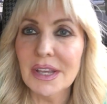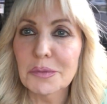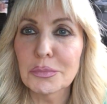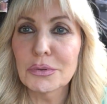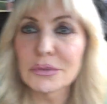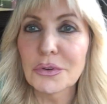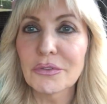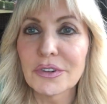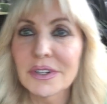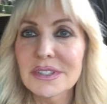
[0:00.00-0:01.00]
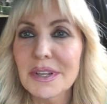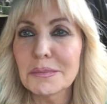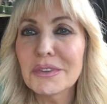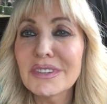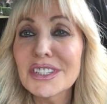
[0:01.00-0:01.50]
kind of pulled over in a
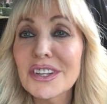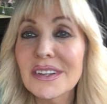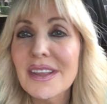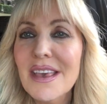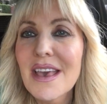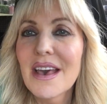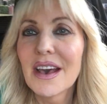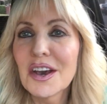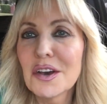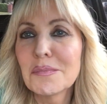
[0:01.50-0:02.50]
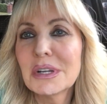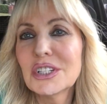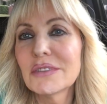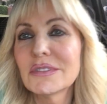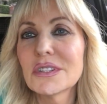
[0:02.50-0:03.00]
subdivision. Um, my
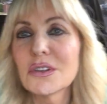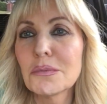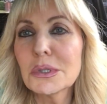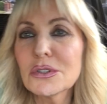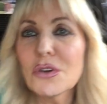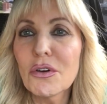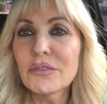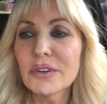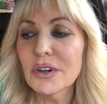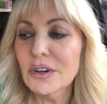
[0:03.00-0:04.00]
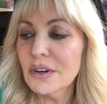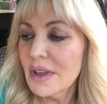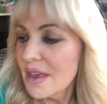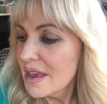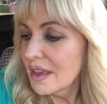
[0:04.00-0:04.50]
shift is almost over.
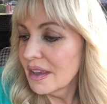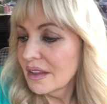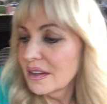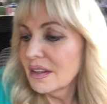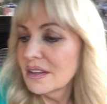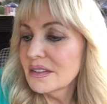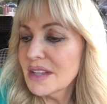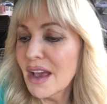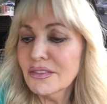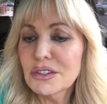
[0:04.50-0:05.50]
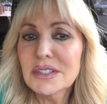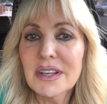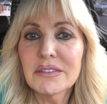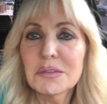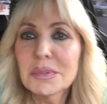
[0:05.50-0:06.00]
It is after
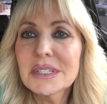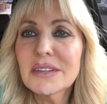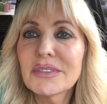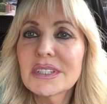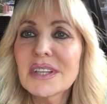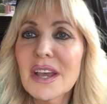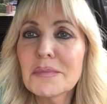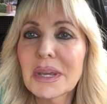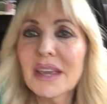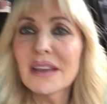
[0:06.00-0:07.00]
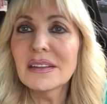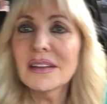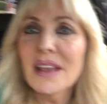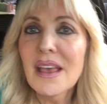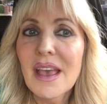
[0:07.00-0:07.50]
7 Pacific time again
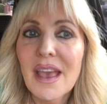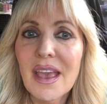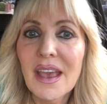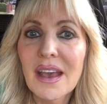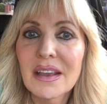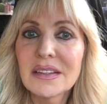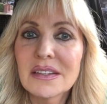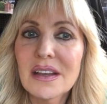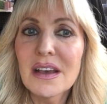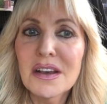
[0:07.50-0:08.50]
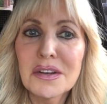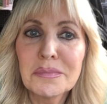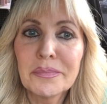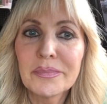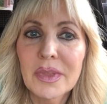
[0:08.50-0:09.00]
and
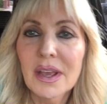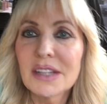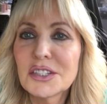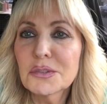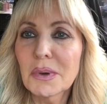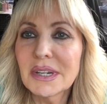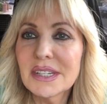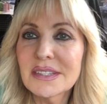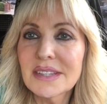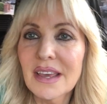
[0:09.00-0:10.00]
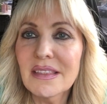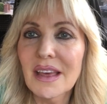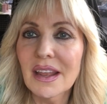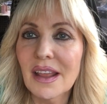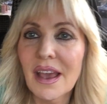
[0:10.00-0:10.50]
um, I just wanted to say
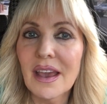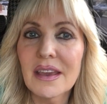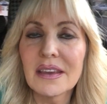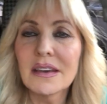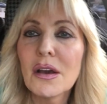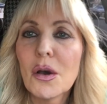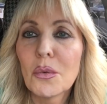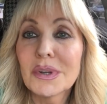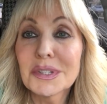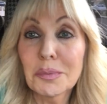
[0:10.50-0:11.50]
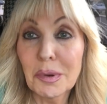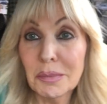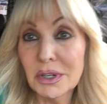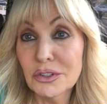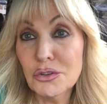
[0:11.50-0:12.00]
that I was a
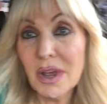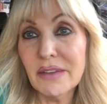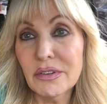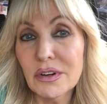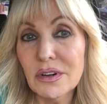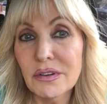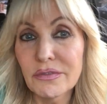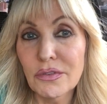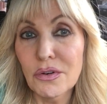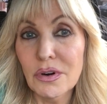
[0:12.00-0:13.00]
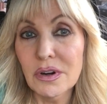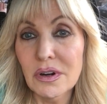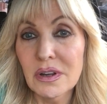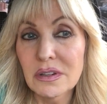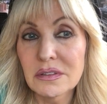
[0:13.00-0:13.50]
Premier driver for
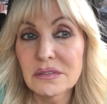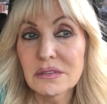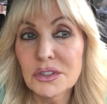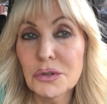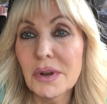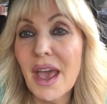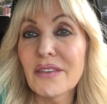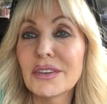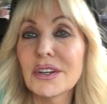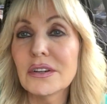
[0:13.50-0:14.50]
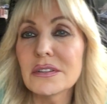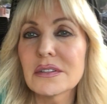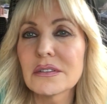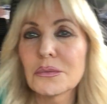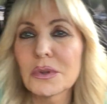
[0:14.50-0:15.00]
two and a half
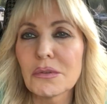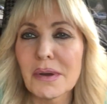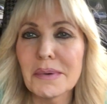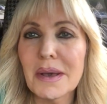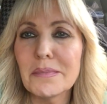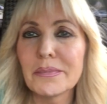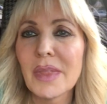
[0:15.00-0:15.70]
years with Grubhub